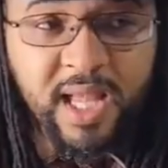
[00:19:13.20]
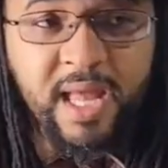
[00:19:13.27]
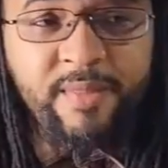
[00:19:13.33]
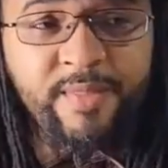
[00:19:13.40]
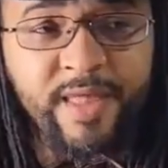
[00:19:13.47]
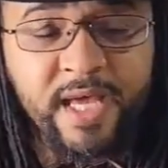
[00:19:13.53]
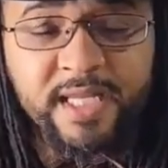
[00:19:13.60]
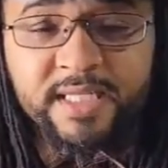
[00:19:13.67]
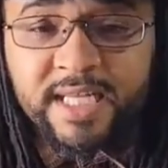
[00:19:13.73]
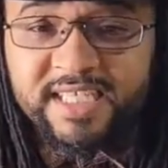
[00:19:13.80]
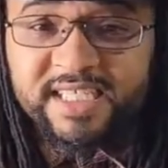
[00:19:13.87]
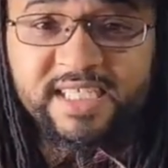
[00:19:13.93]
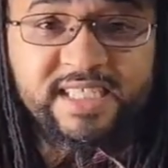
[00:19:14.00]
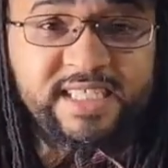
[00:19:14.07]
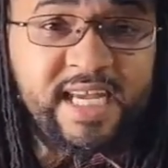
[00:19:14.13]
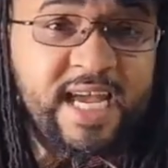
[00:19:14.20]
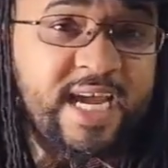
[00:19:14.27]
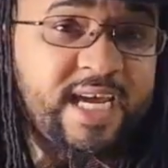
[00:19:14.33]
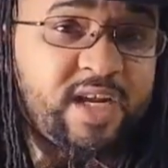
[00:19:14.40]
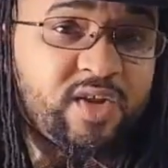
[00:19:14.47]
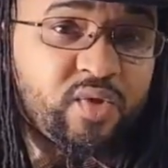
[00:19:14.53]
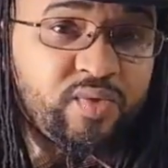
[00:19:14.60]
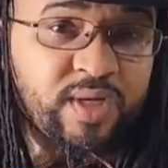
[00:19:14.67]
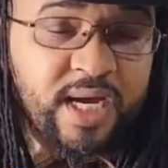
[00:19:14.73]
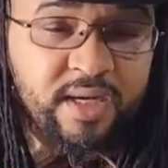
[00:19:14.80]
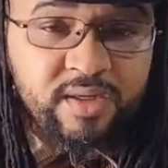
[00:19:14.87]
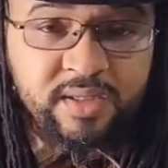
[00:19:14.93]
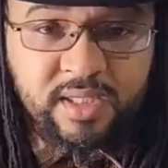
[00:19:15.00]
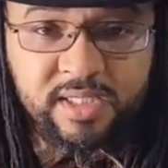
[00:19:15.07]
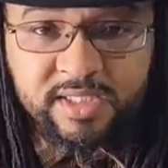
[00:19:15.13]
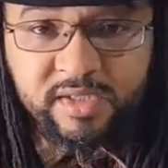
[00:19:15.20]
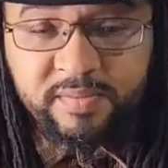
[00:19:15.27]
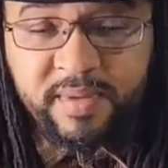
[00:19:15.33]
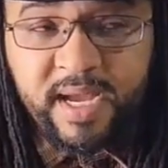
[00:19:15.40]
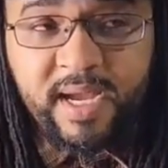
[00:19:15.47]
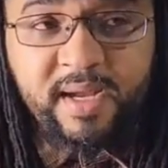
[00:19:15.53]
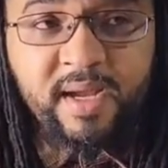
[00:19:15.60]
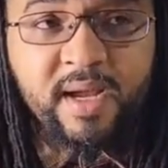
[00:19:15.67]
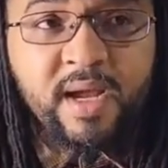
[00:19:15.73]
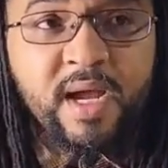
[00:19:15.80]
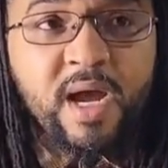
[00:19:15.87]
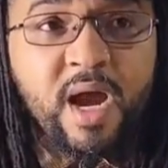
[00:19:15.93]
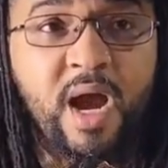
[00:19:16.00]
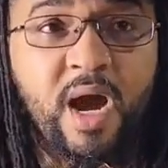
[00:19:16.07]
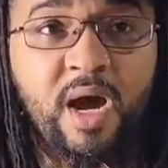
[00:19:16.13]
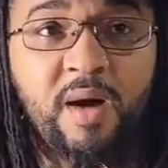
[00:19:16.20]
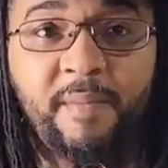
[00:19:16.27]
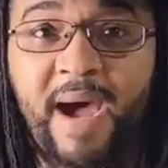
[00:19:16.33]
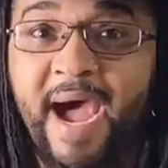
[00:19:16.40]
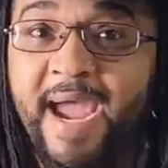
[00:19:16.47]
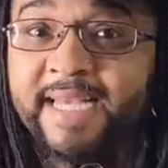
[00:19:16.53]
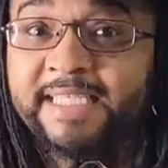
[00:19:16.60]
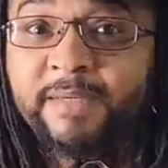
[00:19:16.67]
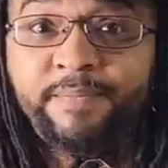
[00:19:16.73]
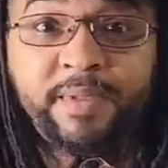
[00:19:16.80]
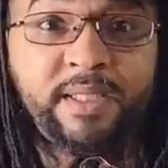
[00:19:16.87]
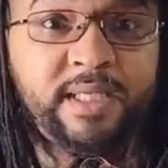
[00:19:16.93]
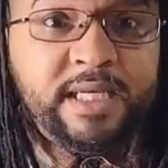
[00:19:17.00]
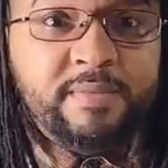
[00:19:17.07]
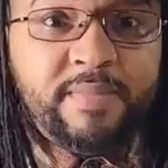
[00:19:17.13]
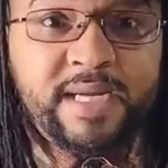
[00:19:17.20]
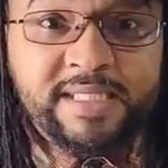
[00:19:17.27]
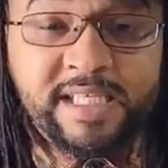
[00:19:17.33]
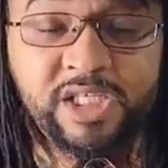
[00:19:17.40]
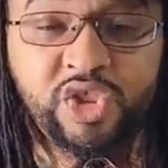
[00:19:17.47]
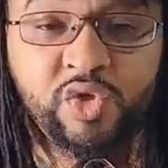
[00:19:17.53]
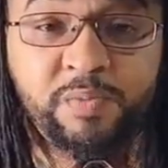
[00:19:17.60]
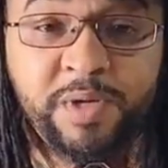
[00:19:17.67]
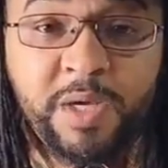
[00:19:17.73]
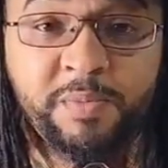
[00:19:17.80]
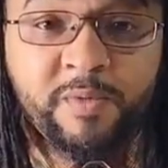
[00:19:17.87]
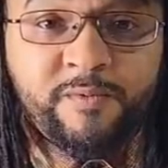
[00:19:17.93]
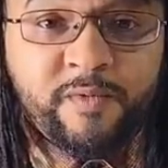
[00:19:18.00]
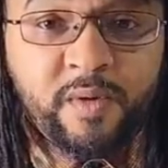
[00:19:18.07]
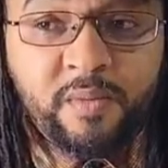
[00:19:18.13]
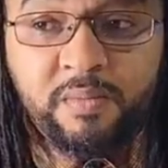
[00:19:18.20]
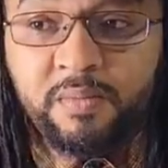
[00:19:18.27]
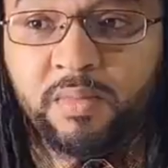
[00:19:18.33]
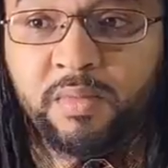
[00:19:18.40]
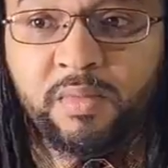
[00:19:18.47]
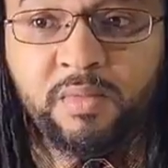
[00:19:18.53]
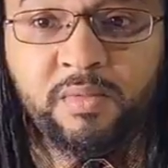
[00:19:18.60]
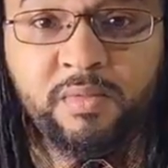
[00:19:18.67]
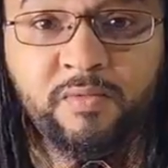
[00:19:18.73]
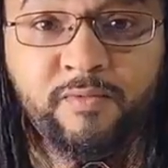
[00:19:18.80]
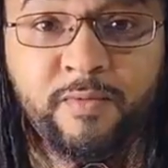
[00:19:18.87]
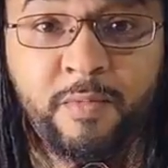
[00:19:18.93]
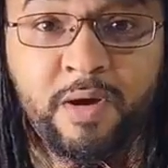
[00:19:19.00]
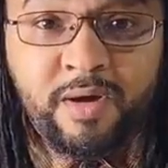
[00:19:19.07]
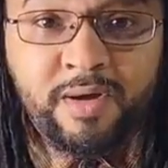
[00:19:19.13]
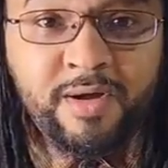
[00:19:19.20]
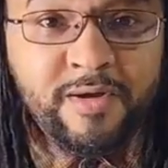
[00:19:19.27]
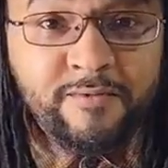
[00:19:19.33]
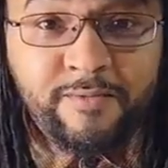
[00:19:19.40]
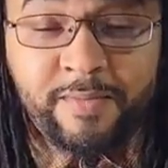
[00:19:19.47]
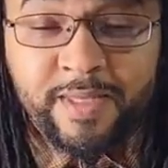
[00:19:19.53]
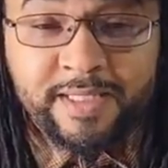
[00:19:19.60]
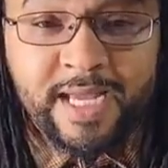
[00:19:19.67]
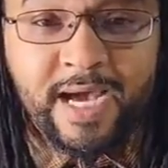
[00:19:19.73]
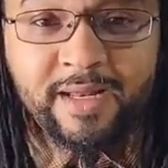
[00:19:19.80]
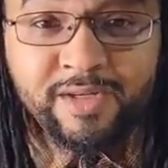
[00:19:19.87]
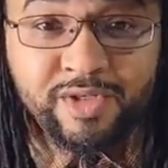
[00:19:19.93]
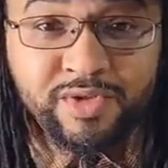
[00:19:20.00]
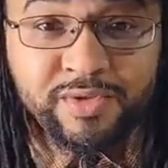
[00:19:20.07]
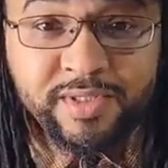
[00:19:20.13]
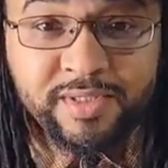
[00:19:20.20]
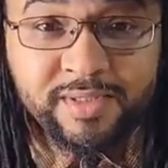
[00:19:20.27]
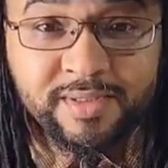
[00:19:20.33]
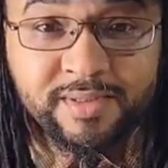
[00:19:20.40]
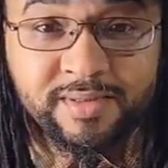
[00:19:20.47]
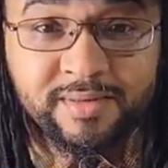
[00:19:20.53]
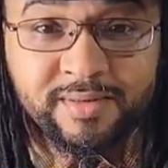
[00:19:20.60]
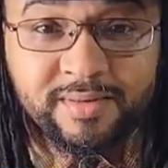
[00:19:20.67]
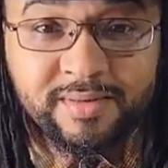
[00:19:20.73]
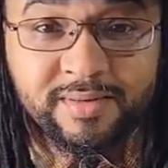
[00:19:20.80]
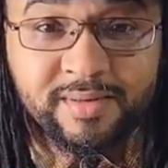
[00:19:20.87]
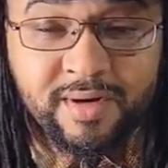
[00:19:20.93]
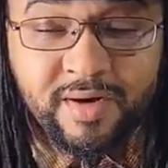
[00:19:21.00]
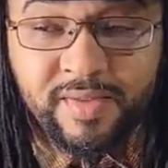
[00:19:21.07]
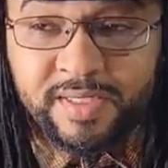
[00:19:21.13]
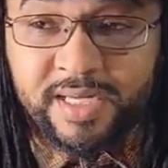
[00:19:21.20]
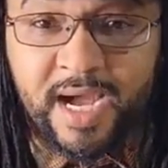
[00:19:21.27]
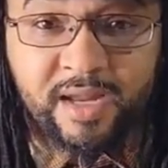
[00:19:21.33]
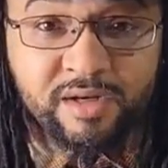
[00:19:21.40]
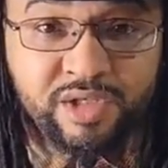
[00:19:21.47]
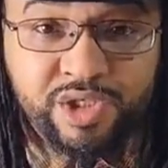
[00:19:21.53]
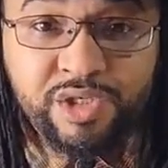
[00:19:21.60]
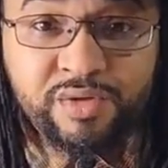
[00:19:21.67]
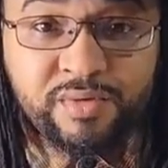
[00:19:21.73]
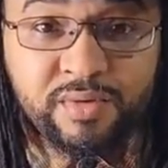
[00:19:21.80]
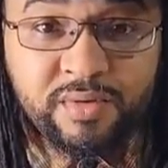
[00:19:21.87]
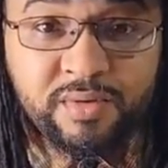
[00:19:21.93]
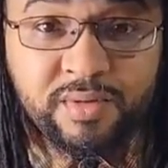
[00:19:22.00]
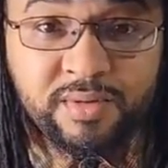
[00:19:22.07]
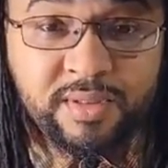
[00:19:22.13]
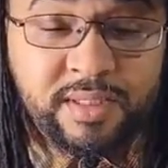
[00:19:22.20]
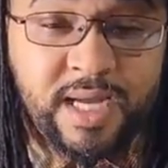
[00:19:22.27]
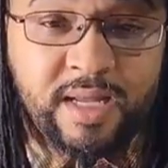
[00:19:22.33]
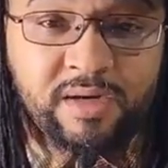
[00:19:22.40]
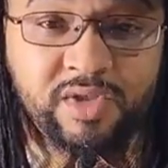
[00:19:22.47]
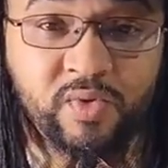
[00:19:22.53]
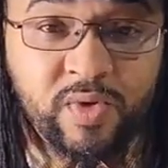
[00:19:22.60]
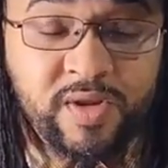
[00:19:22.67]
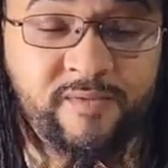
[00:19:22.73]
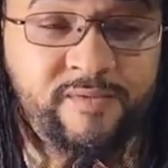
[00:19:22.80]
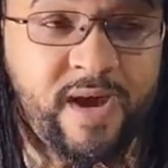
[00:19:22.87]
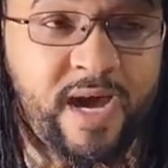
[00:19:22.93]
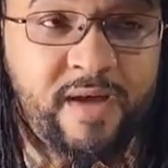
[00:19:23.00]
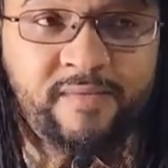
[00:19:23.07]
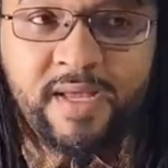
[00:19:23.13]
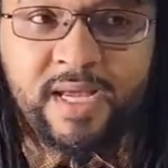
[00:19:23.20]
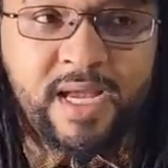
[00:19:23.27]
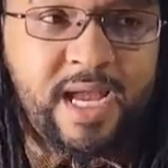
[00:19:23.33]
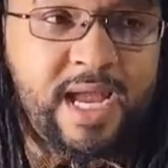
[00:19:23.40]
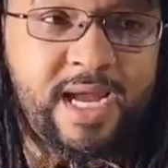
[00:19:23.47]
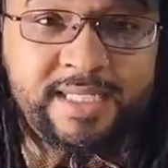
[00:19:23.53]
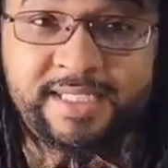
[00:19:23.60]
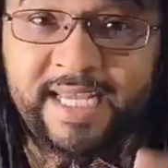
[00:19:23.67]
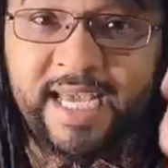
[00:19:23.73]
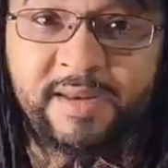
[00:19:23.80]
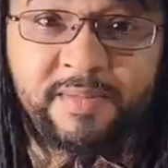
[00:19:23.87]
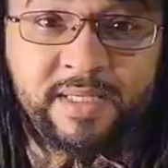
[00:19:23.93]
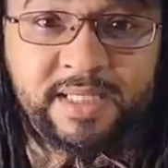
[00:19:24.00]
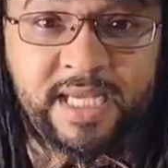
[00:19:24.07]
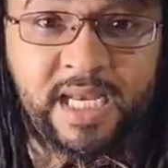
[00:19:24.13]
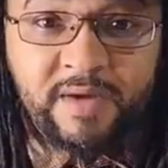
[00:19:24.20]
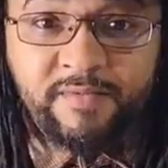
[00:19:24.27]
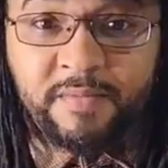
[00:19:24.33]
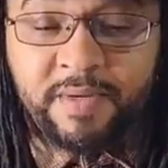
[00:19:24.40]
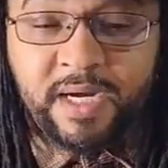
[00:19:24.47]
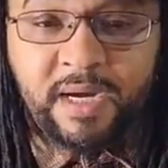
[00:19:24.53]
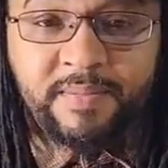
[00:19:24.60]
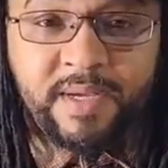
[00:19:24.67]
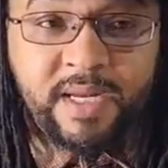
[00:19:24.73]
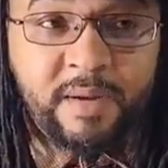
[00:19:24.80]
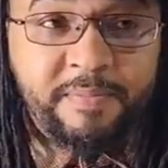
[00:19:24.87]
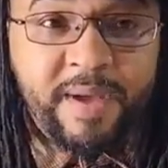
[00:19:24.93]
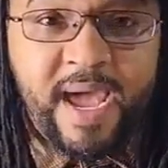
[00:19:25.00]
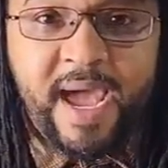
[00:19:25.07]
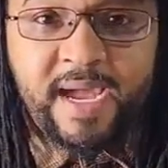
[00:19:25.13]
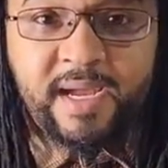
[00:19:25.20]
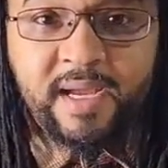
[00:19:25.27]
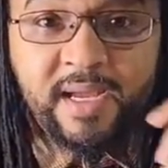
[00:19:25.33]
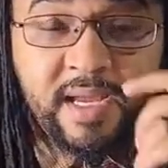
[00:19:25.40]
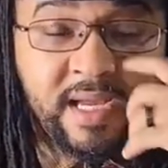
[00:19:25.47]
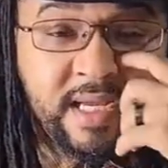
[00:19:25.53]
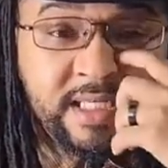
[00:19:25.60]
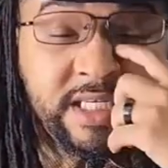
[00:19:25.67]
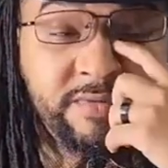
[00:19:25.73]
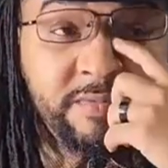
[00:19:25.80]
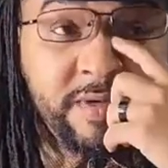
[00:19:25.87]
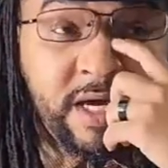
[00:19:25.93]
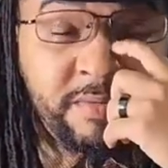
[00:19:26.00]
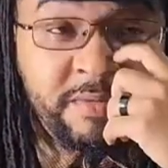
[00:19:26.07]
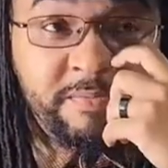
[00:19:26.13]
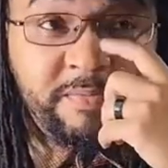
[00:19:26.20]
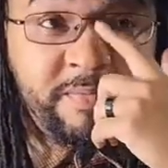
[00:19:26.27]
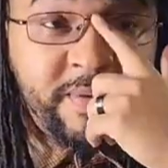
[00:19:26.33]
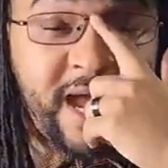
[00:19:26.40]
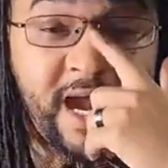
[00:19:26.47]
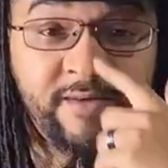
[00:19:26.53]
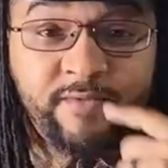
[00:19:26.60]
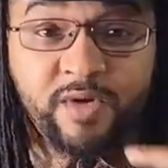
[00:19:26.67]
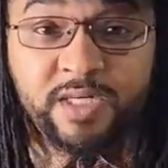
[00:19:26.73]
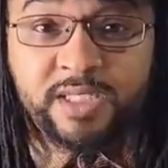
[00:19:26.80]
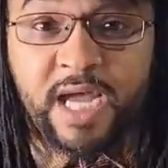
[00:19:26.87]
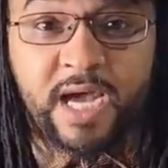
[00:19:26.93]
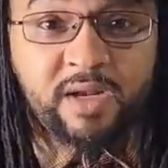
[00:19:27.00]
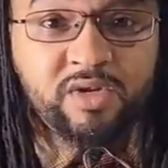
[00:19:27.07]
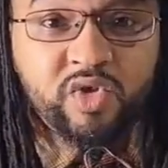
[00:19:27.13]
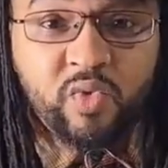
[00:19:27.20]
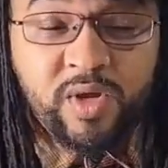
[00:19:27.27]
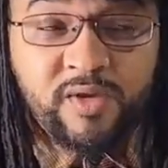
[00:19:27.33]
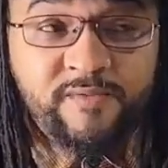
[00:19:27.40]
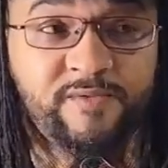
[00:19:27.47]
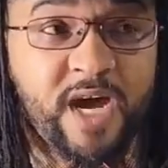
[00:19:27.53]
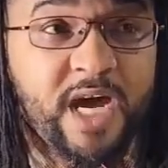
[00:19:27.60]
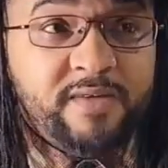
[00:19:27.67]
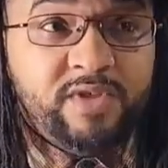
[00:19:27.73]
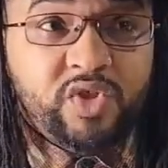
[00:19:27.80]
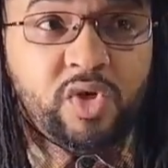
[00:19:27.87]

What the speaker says: And then let's just say I get a $3 duster bag. I typically get my tissue paper from the Dollar Tree or the Dollar General, the $1.25. 10 of them come in a pack. 10 of them come in a pack for $1.25.